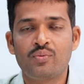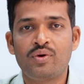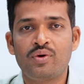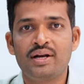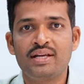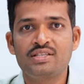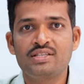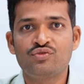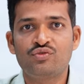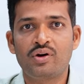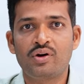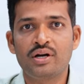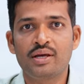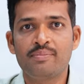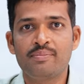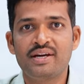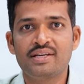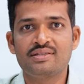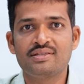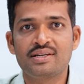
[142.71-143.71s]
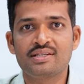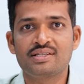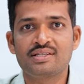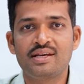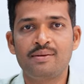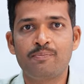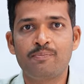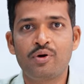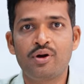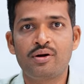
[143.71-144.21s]
One is forty by sixty
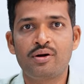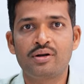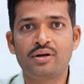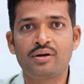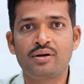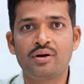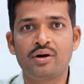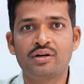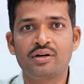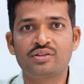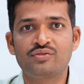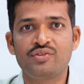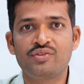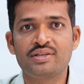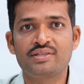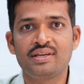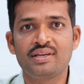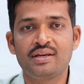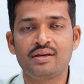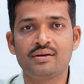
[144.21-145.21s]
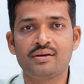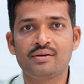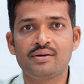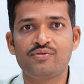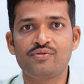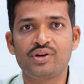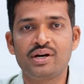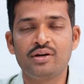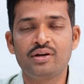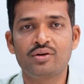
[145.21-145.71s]
plot, north facing,
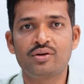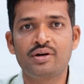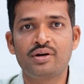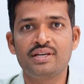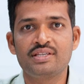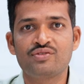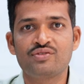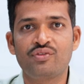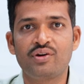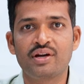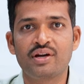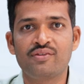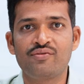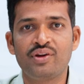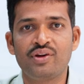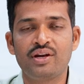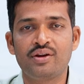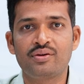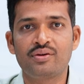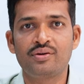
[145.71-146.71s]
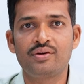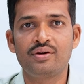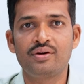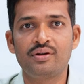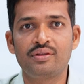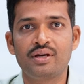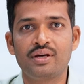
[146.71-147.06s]
front road is forty feet road.